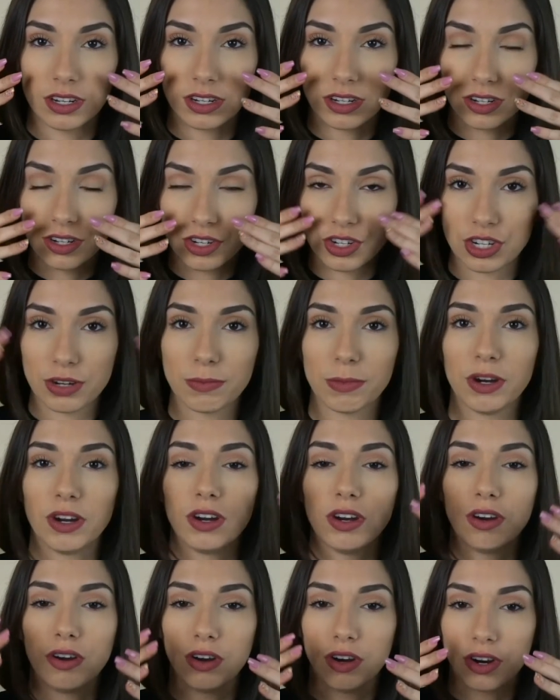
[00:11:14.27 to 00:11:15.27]

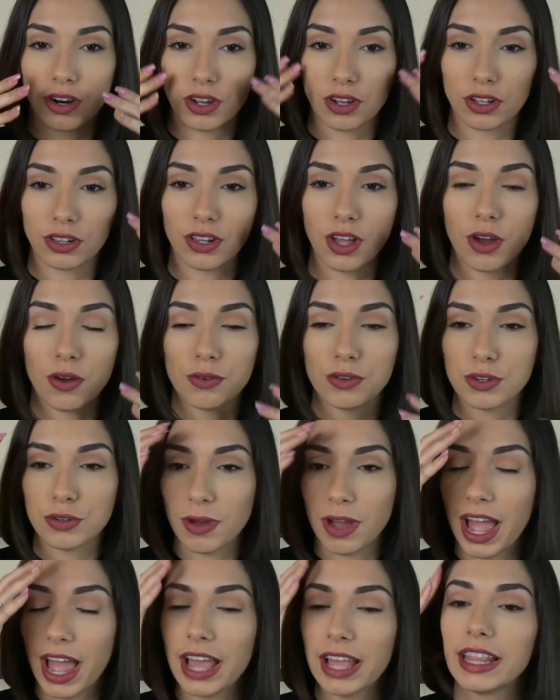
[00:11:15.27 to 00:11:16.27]
shimmer or glow to
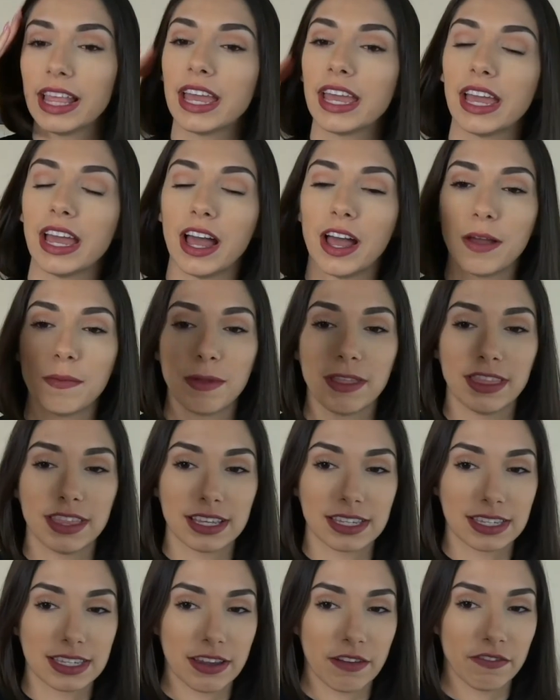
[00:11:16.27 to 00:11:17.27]
a highlight, and
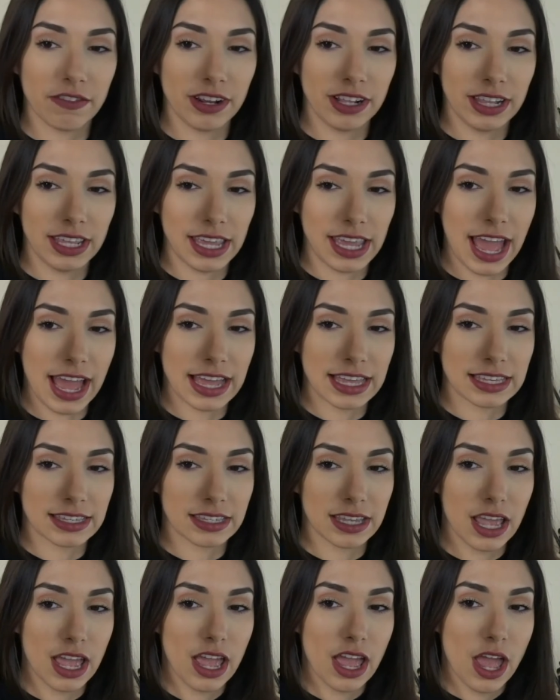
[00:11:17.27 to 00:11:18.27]
this definitely
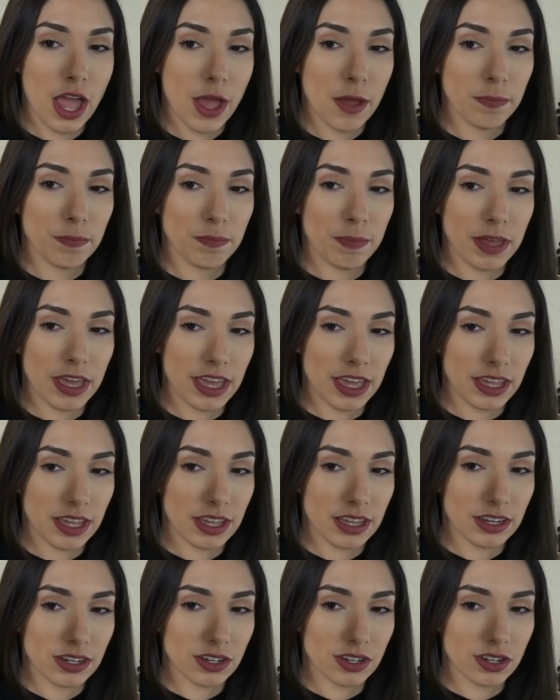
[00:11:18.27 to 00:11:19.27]
has
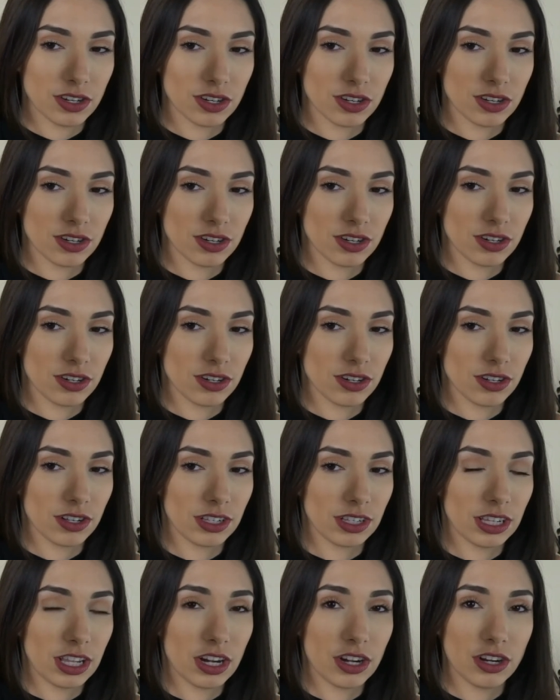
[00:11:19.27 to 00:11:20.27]
big
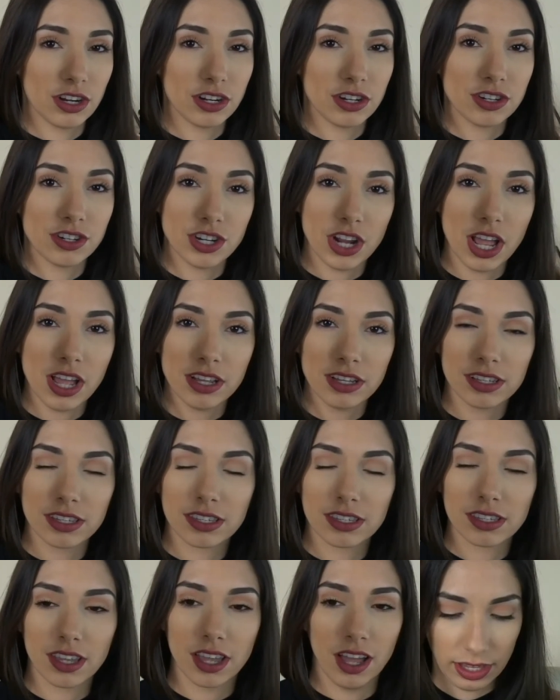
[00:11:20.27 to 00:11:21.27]
glitter
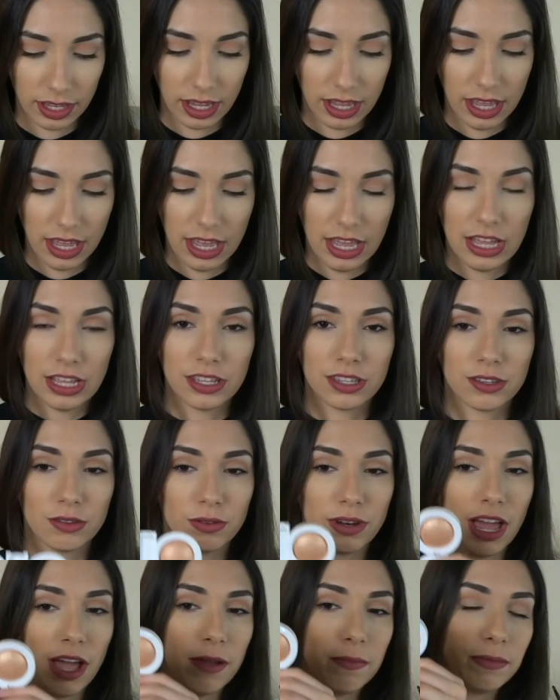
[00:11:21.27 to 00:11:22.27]
chunks. So
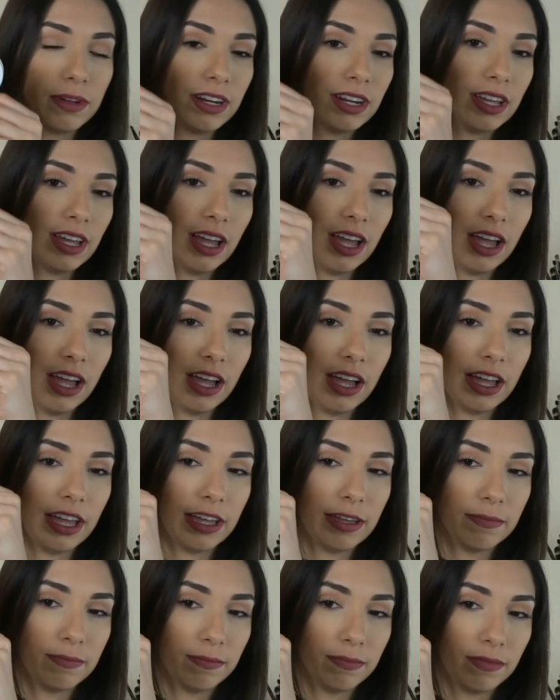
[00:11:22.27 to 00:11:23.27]
now I'm
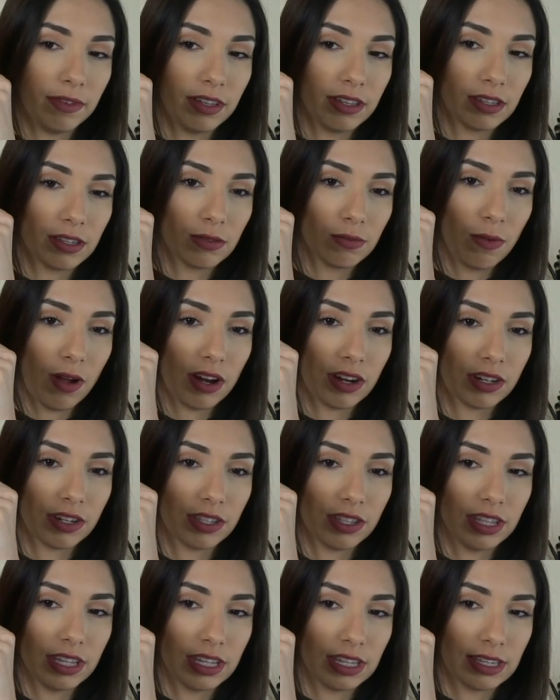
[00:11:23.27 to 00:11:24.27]
gonna
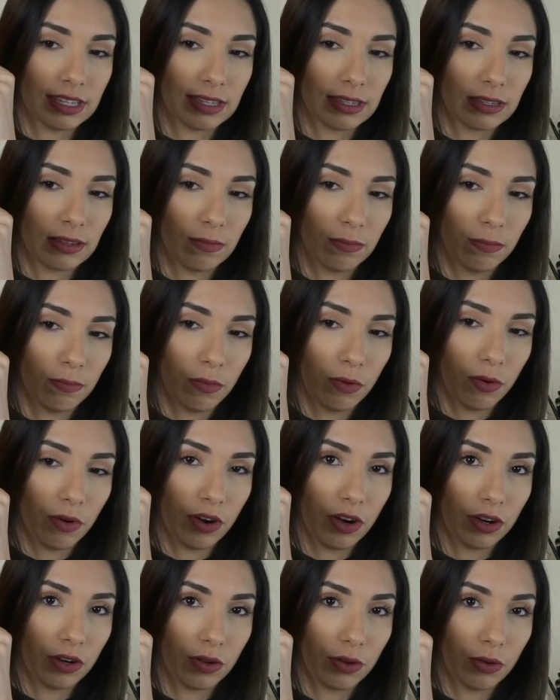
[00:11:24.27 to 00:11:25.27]
swatch this
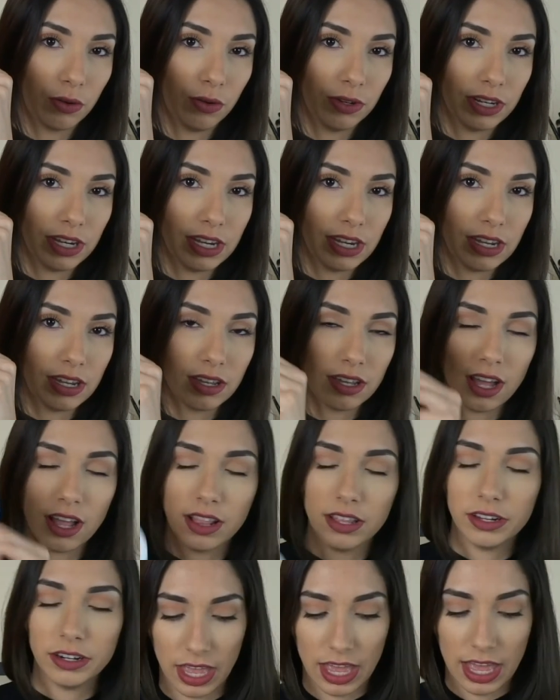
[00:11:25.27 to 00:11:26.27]
more goldy color.